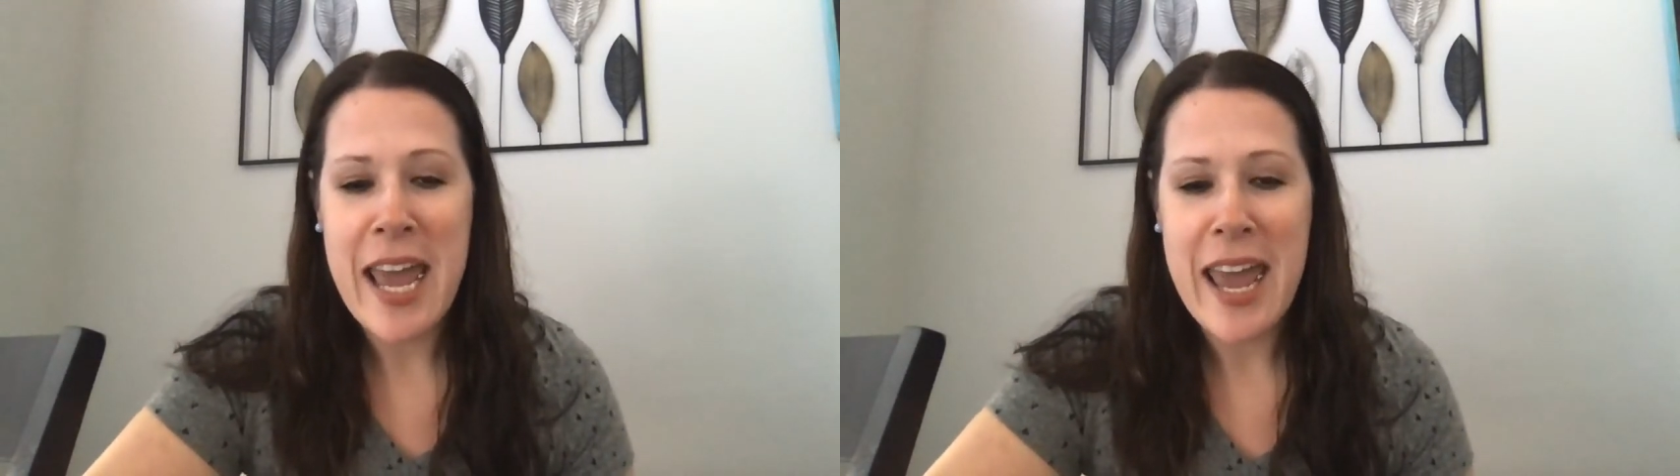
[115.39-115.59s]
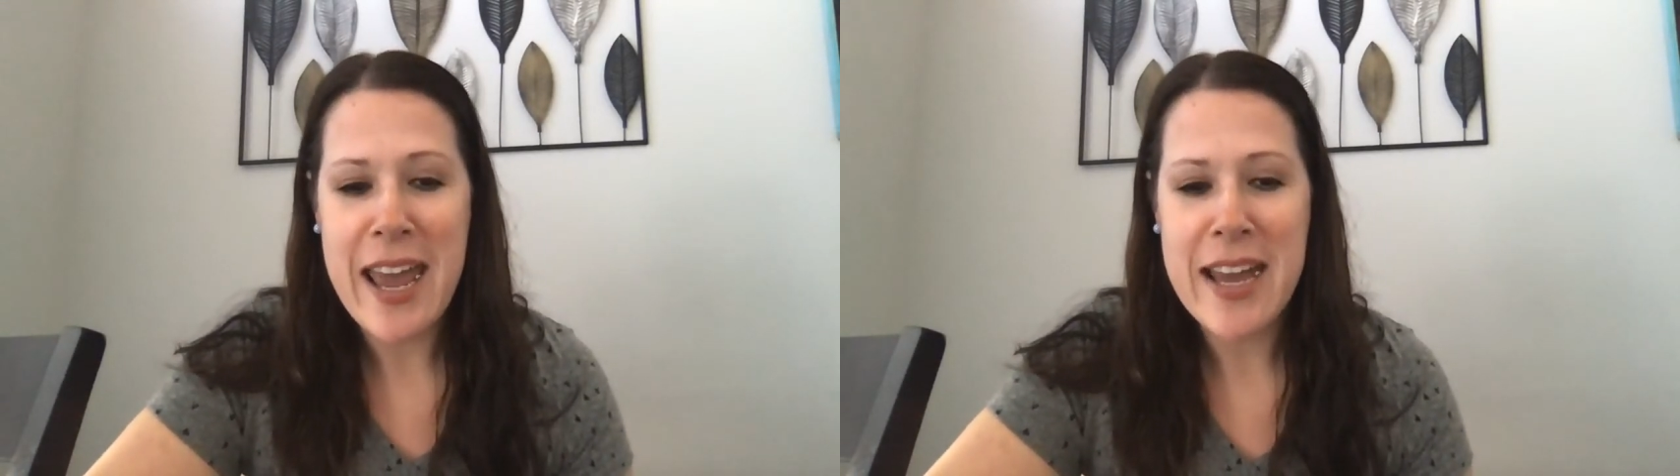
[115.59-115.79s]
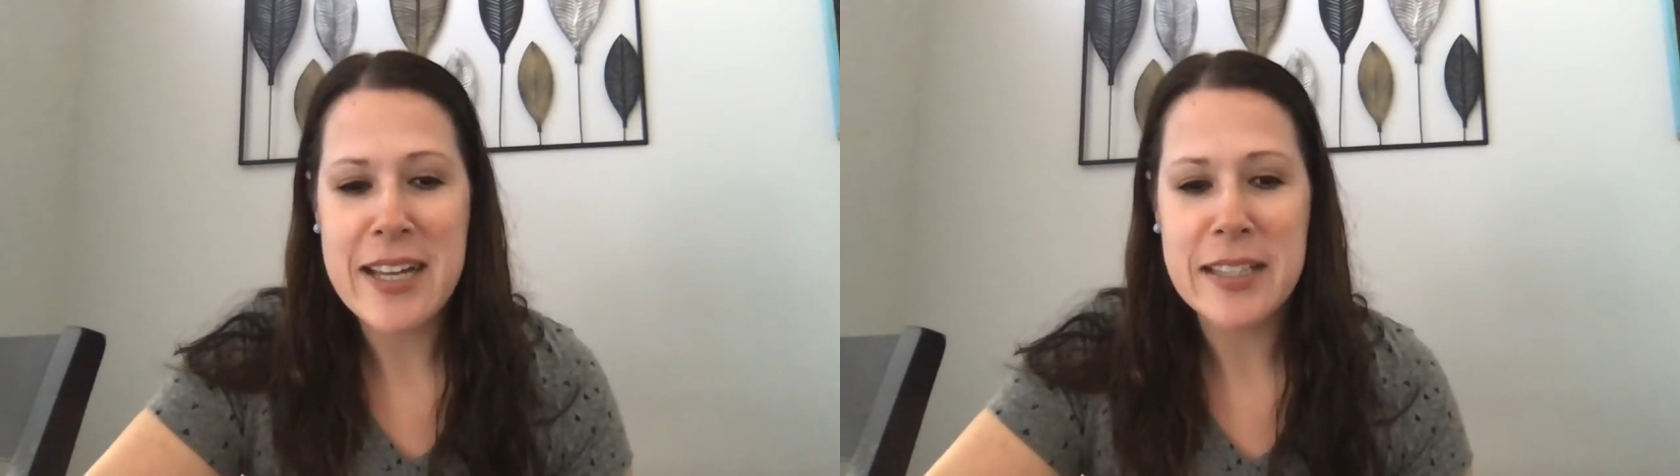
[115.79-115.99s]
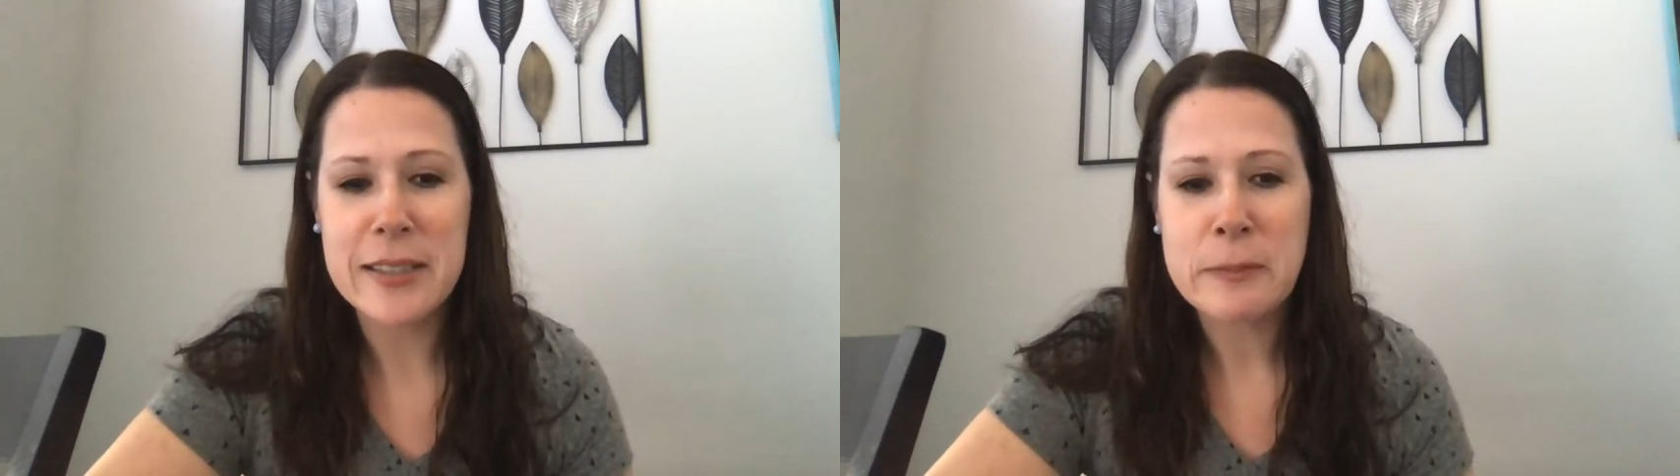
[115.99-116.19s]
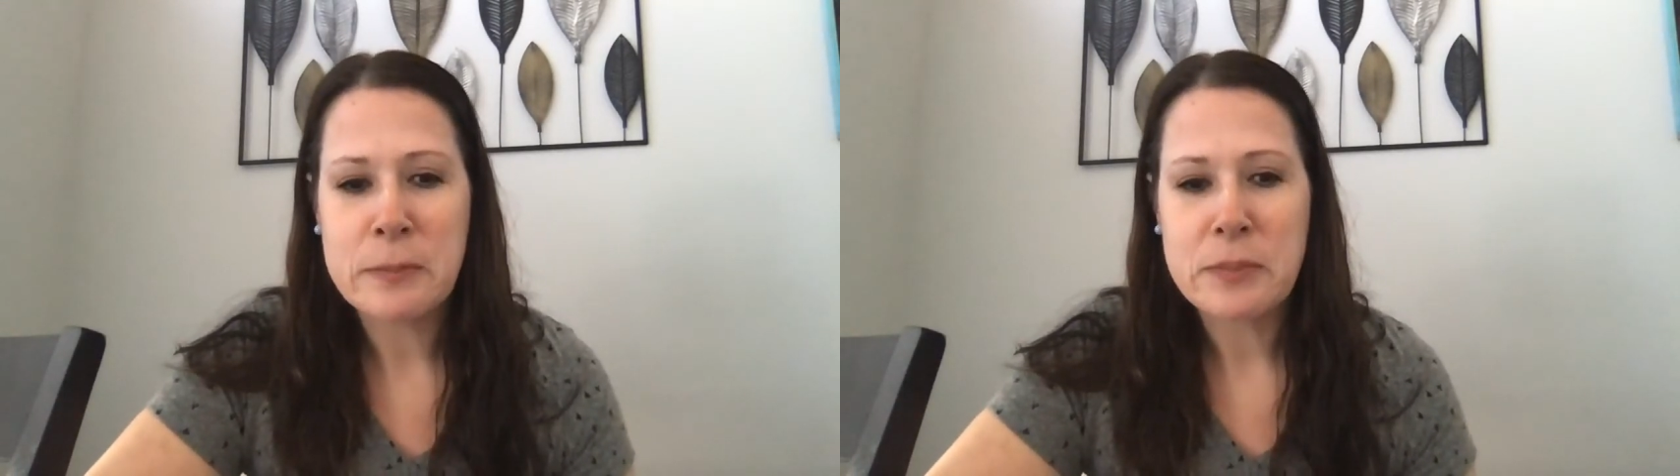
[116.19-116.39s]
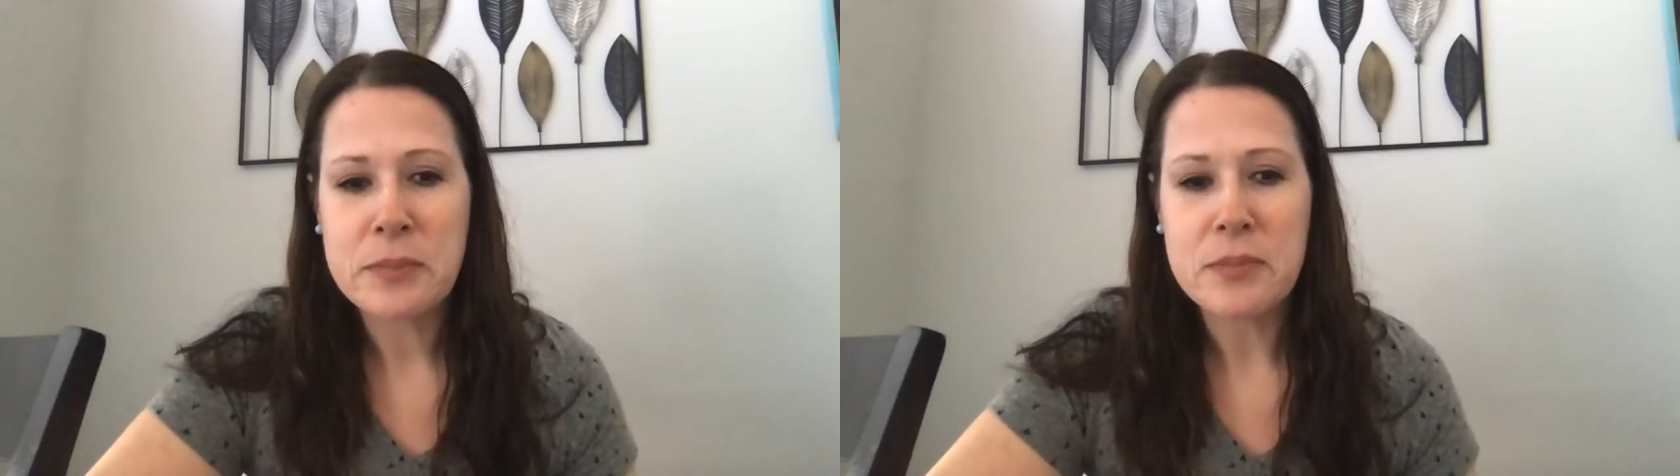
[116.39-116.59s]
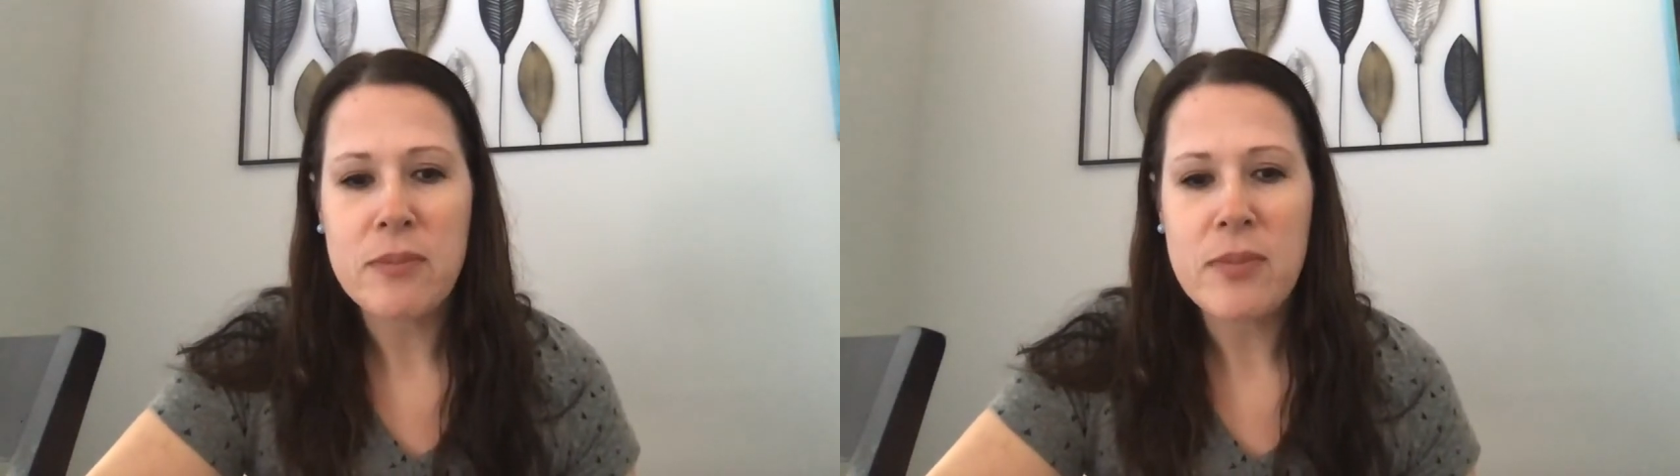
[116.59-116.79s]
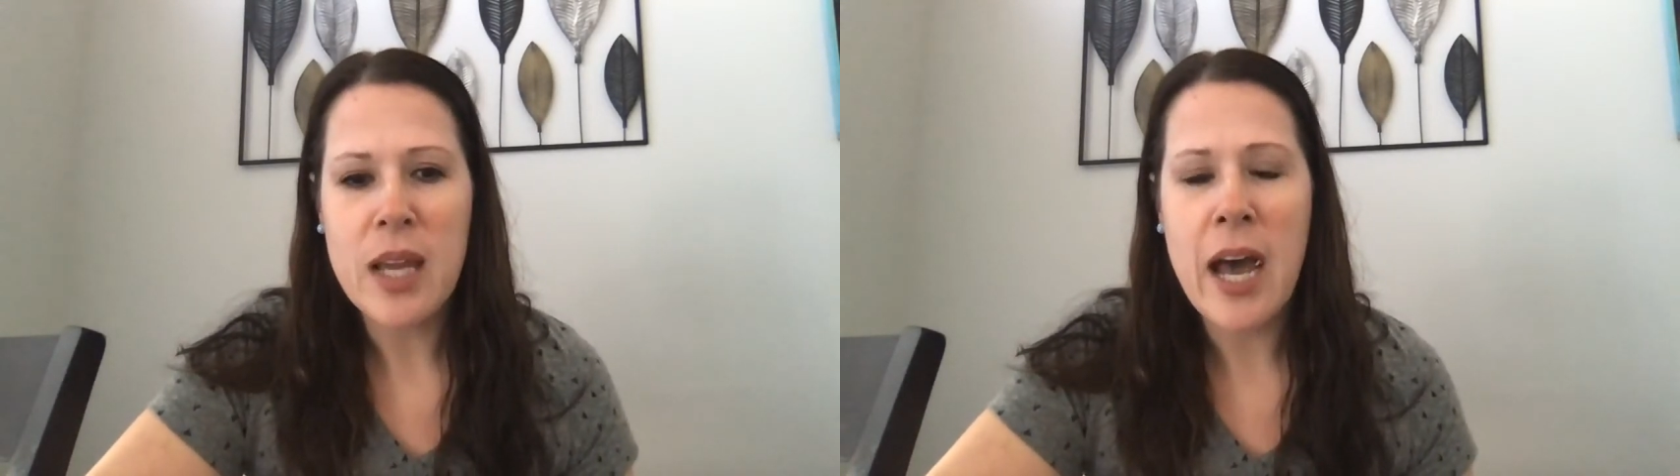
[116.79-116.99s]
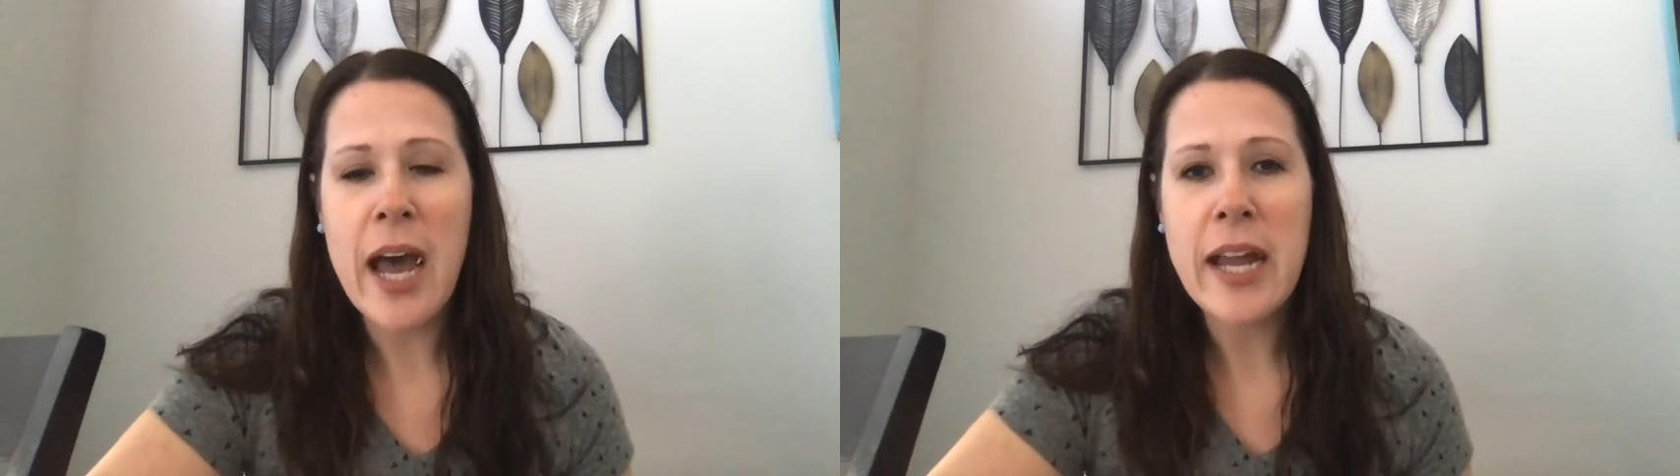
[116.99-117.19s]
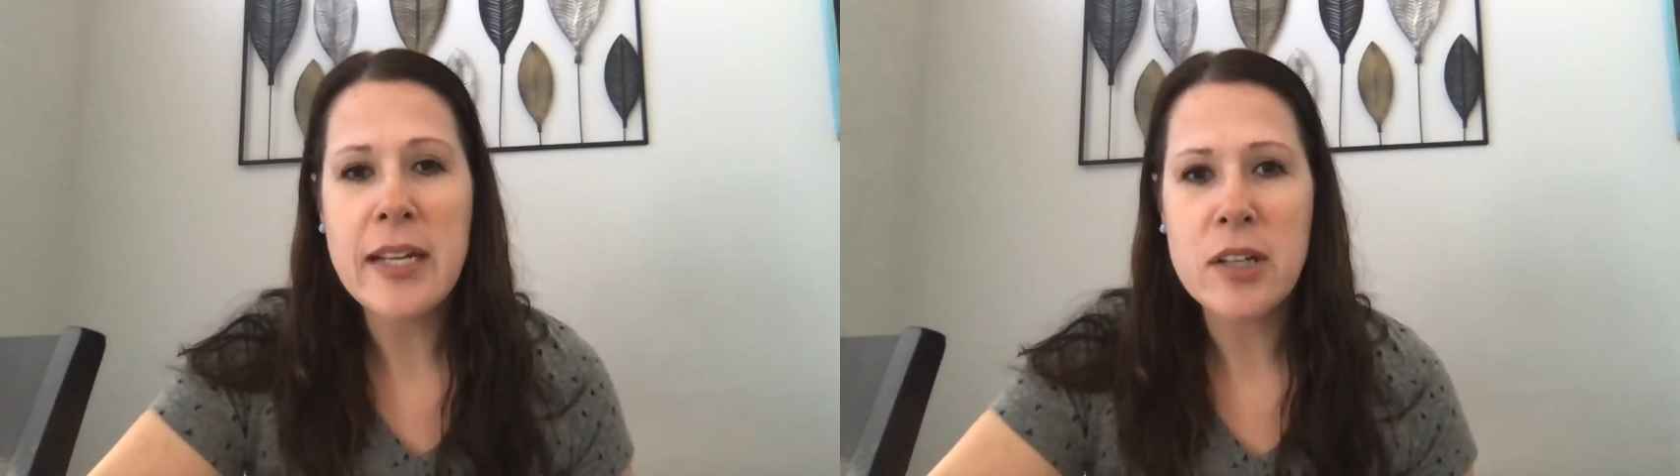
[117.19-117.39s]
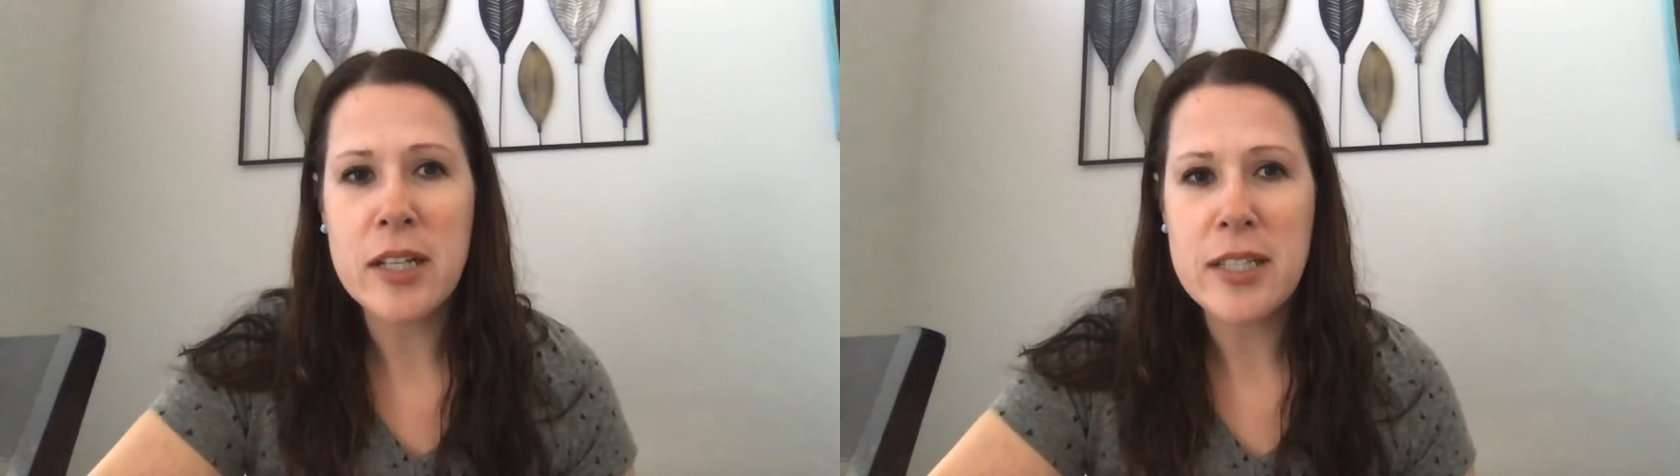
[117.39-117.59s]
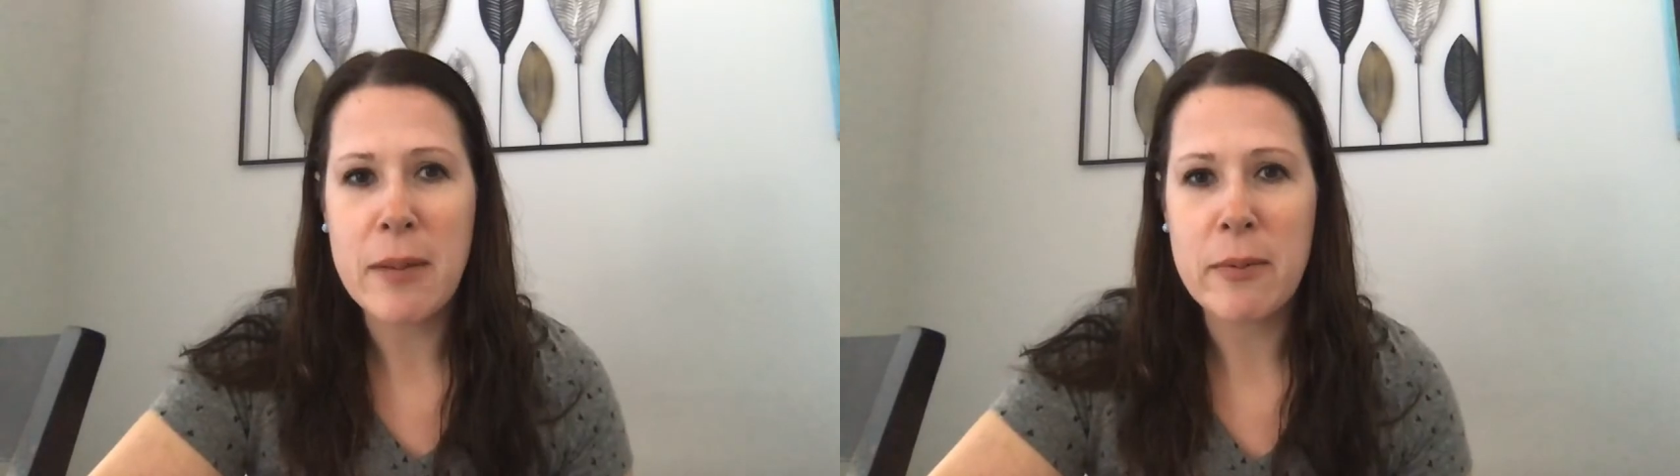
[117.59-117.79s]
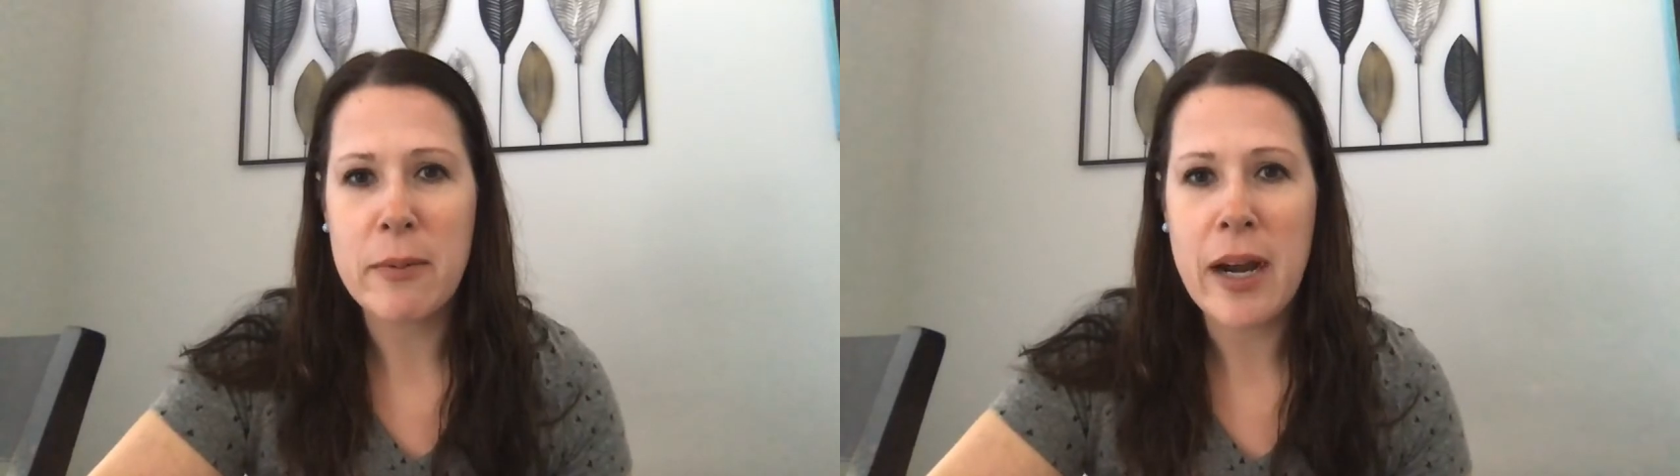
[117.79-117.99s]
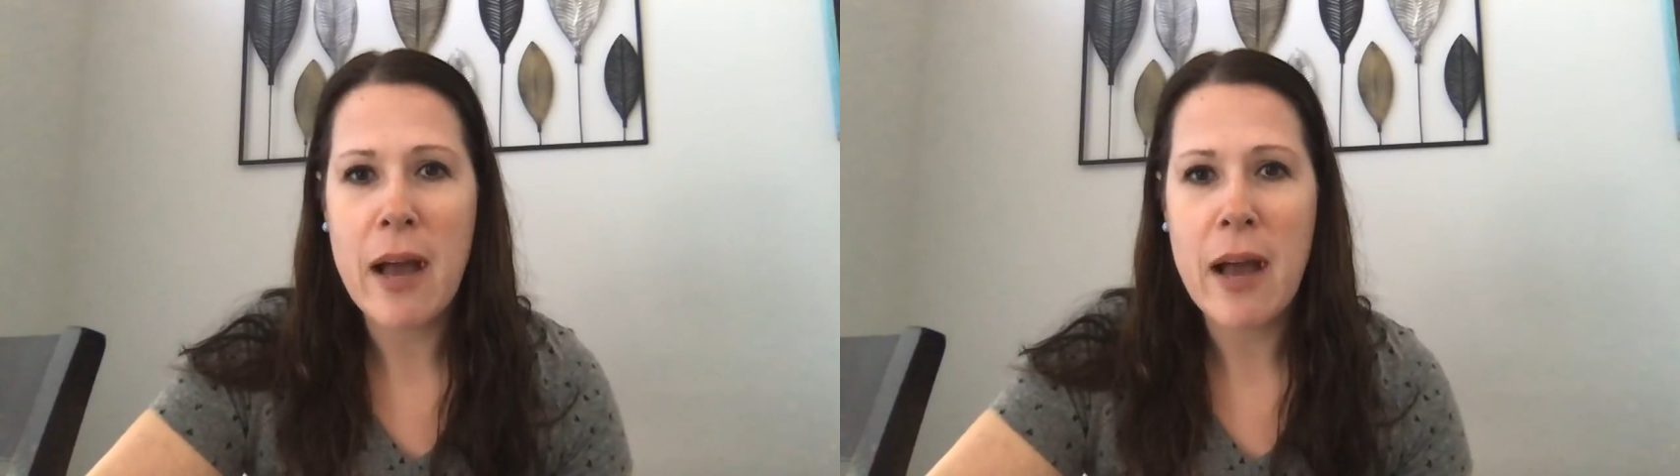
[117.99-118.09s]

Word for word: And I started Tupperware